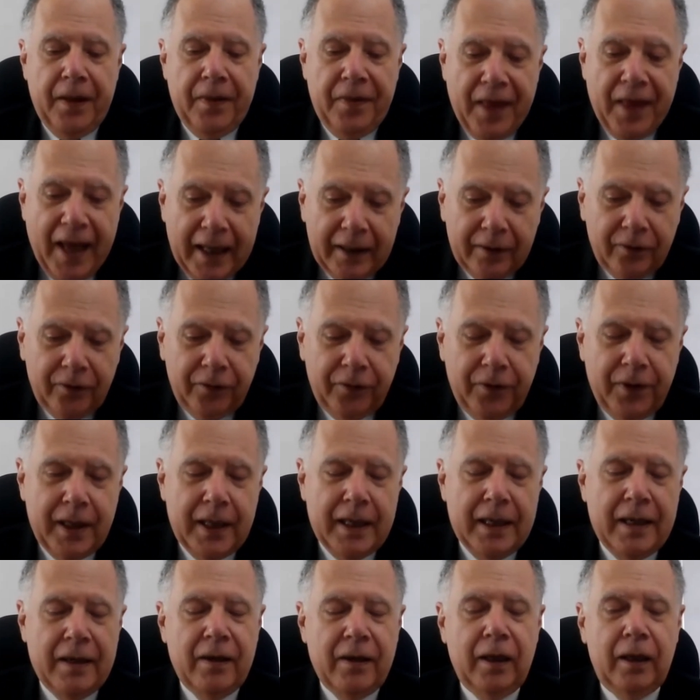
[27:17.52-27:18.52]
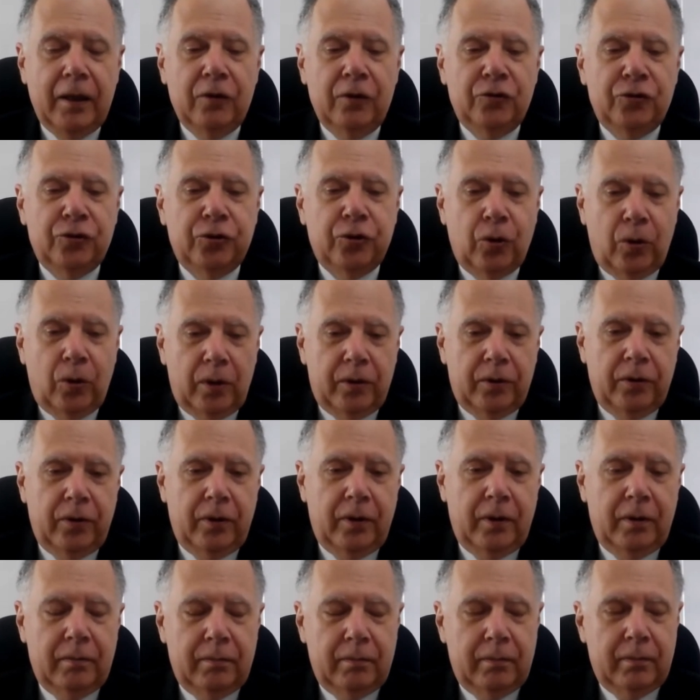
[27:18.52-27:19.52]
That's the short
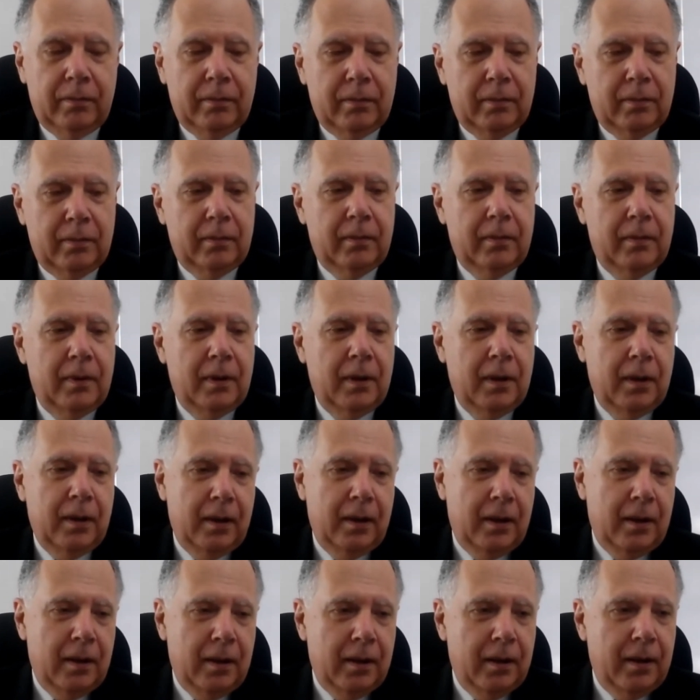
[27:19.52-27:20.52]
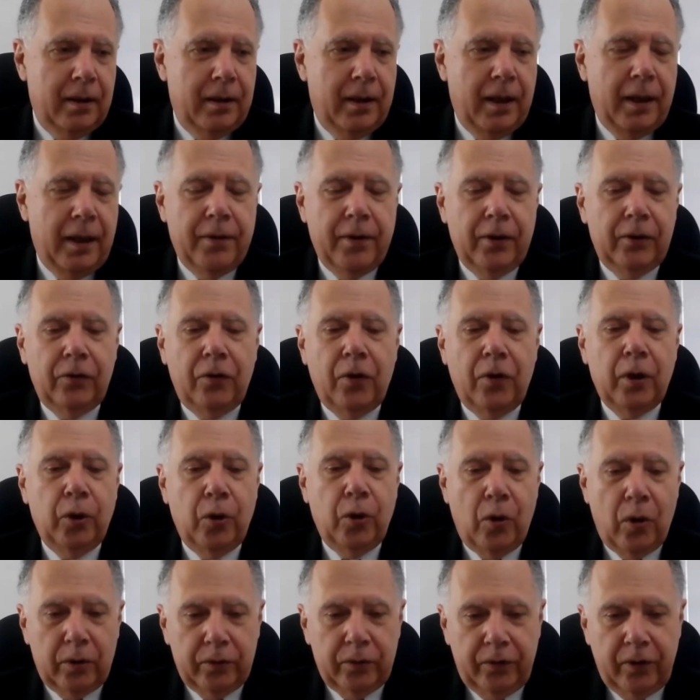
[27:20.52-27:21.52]
term. Then there's the
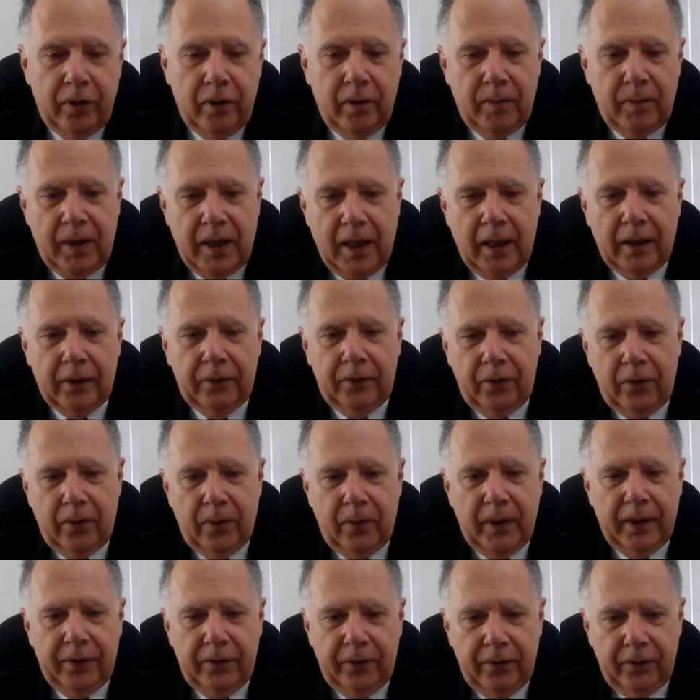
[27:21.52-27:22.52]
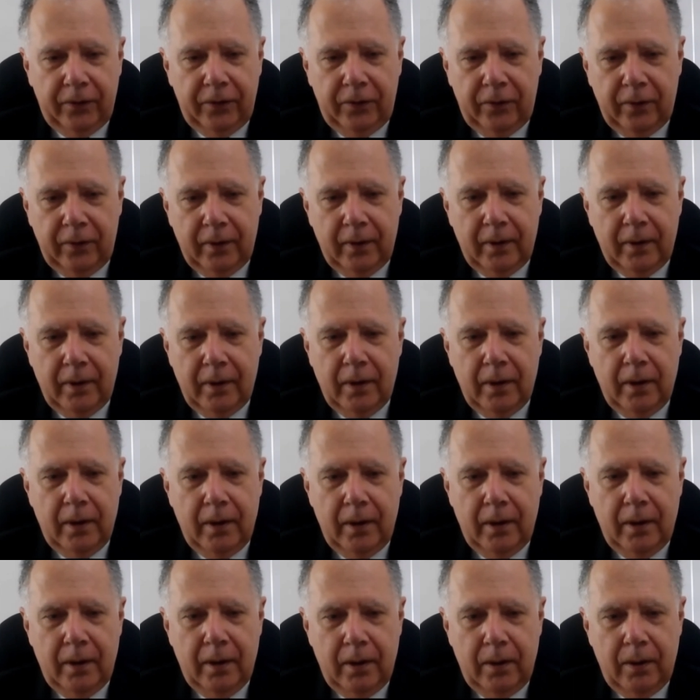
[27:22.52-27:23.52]
long-term consequences,
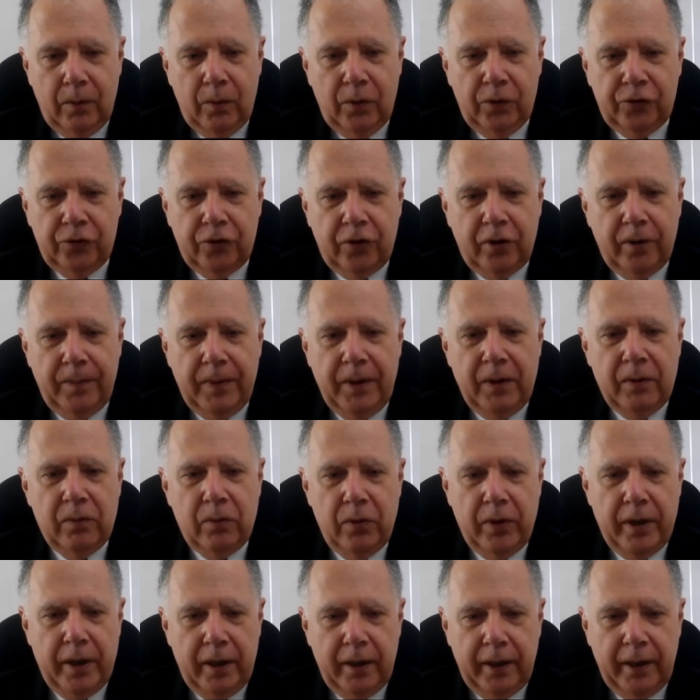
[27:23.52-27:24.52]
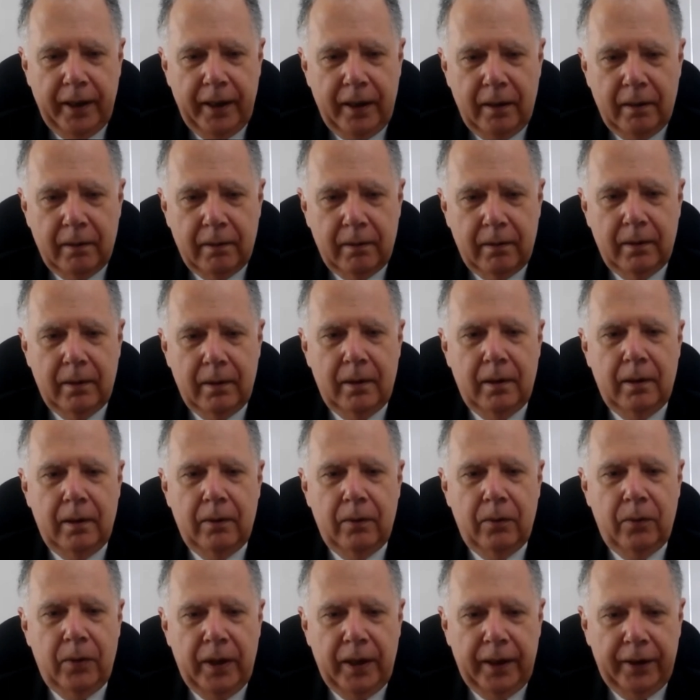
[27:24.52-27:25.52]
which could be really,
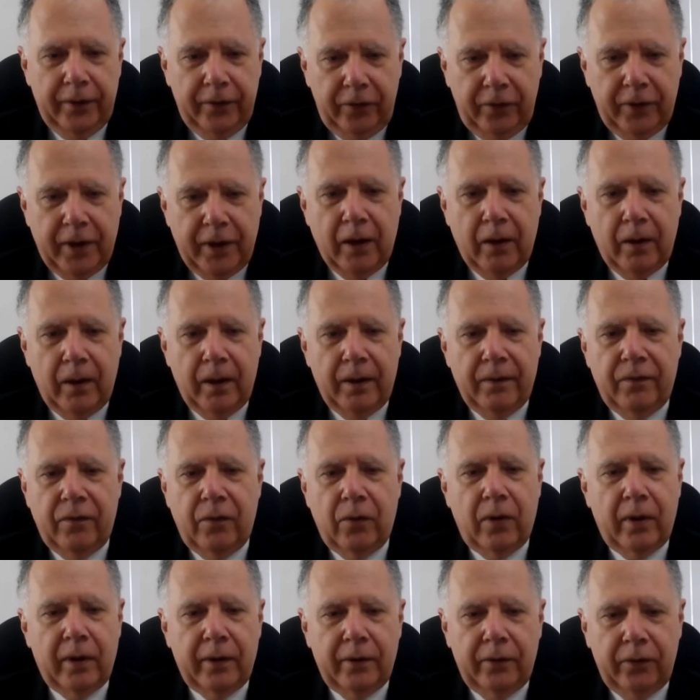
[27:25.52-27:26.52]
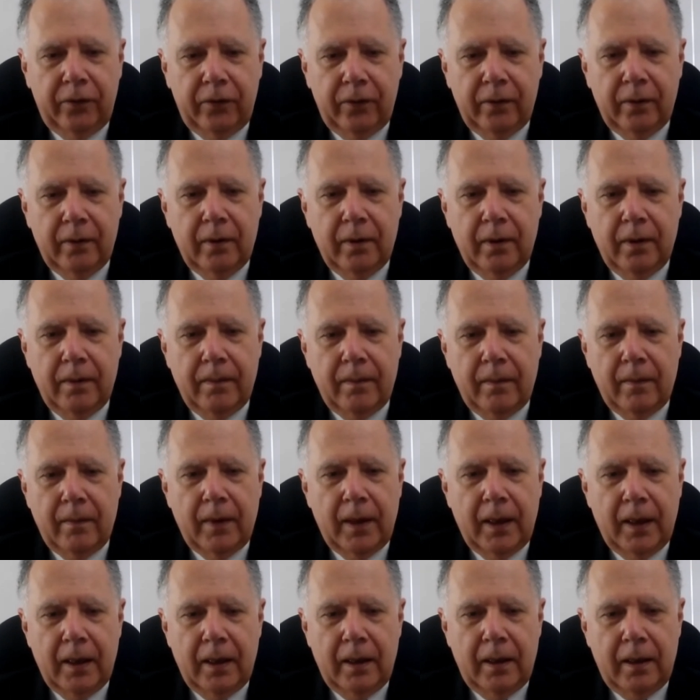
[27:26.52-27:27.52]
really scary for
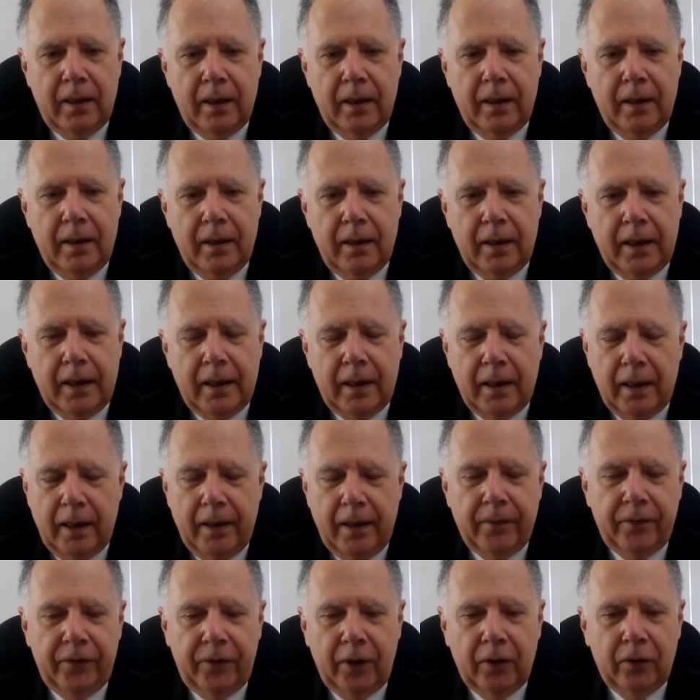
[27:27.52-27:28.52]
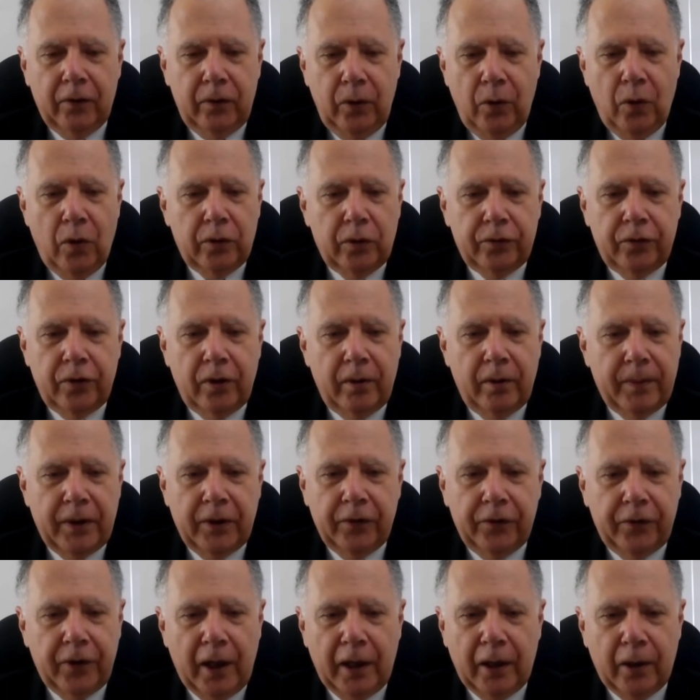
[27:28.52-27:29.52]
us. And I emphasize long-term
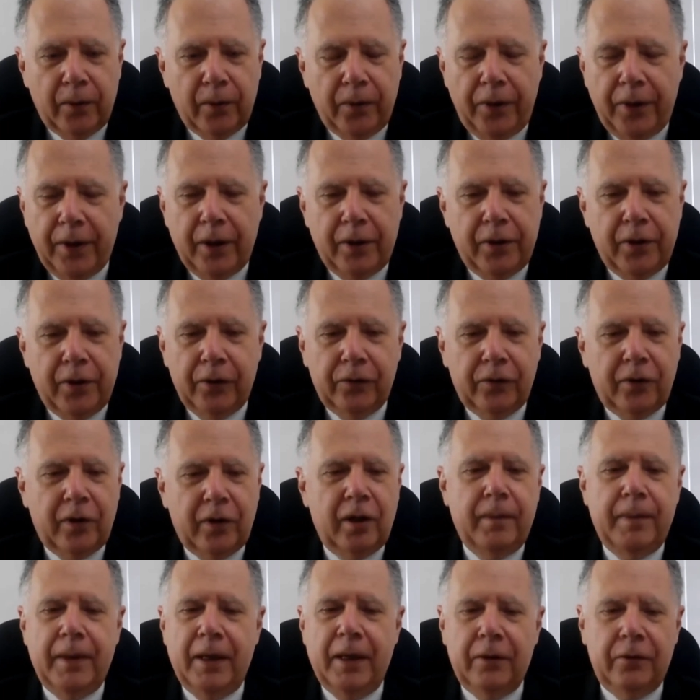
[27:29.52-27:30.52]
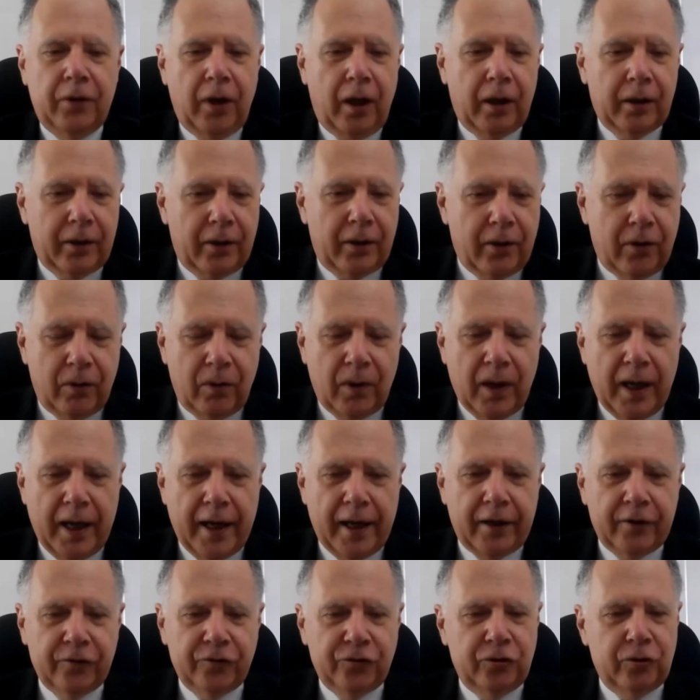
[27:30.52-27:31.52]
because I don't think there's going to be a dollar
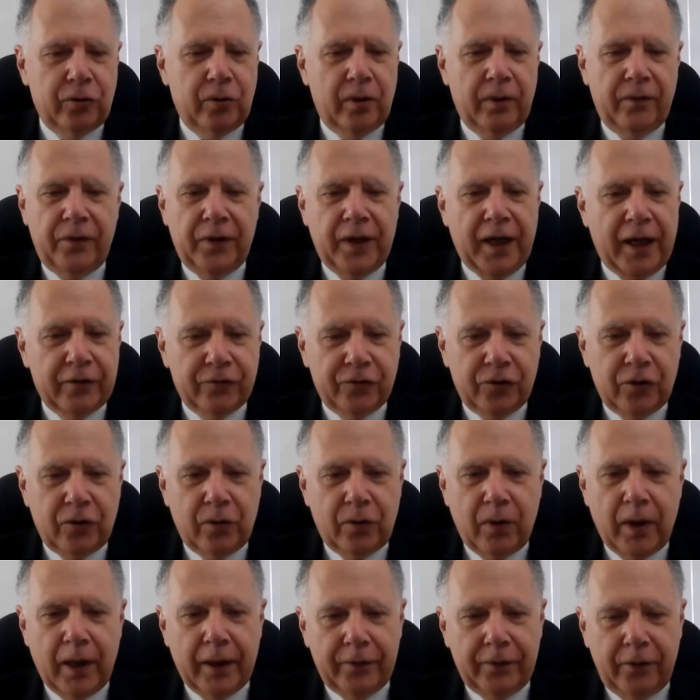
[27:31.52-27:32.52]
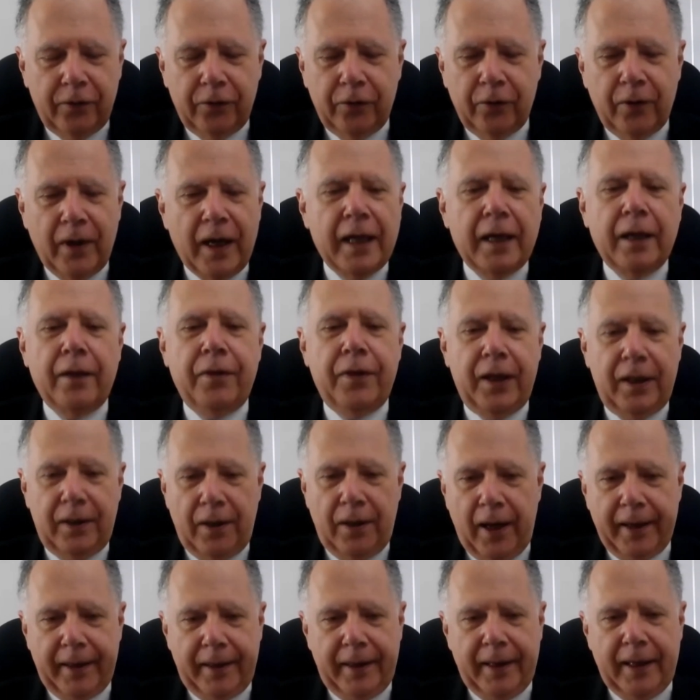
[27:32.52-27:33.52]
crash or a financial crisis or anything
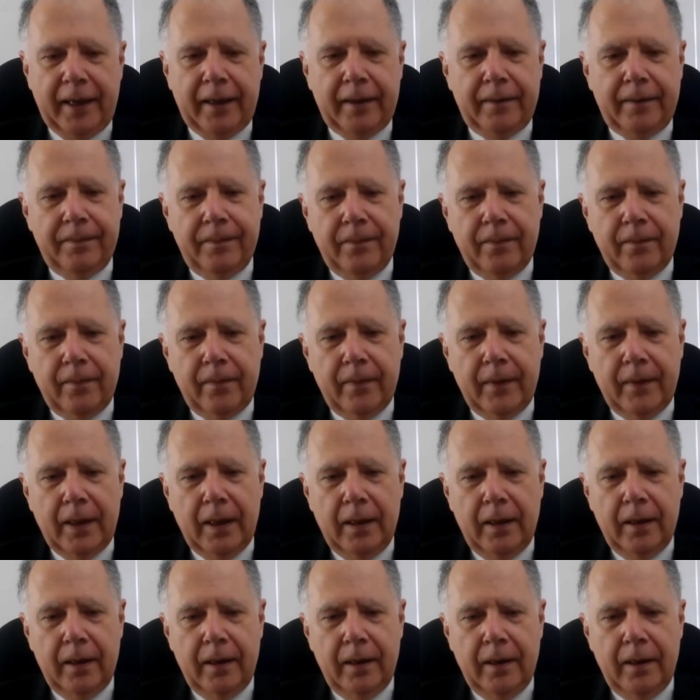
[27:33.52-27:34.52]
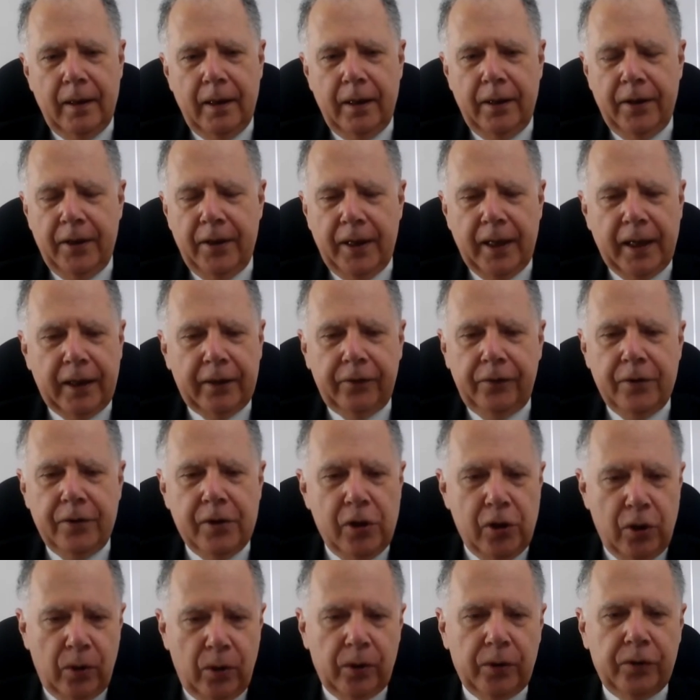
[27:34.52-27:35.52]
like that in the next
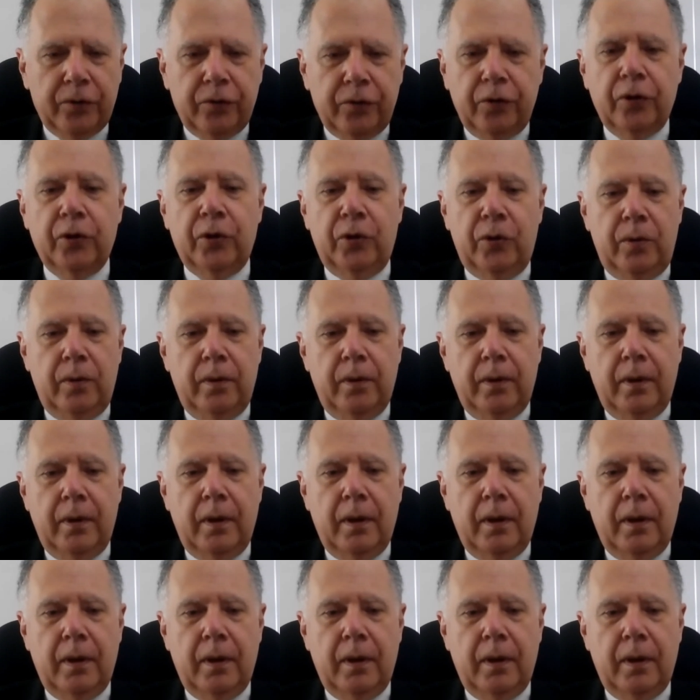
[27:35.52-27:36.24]
year or two.